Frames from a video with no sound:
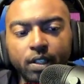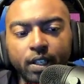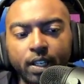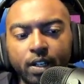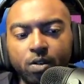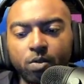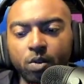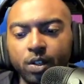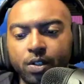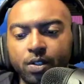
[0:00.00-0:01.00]
And, of
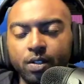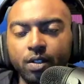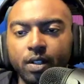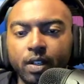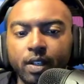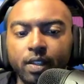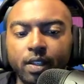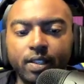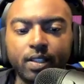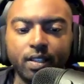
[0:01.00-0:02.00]
course,
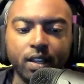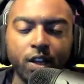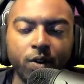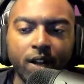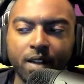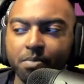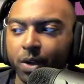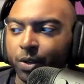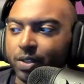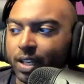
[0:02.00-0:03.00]
this is the node I'm
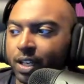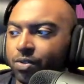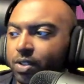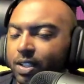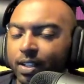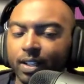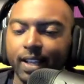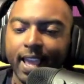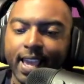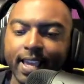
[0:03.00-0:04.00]
most interested in,
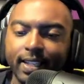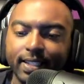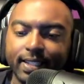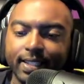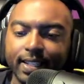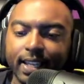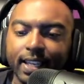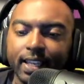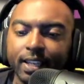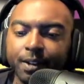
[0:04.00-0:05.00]

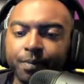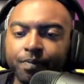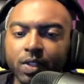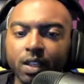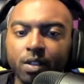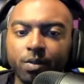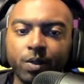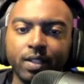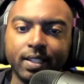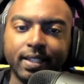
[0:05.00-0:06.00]
8D, which
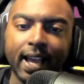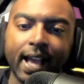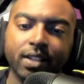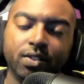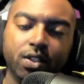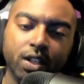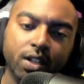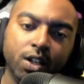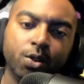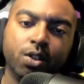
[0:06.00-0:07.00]
has got
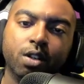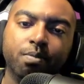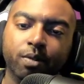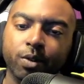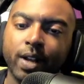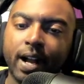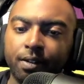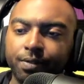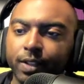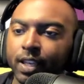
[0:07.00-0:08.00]
Geonosian Brood
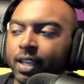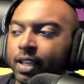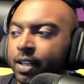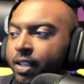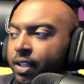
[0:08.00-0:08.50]
Alpha in.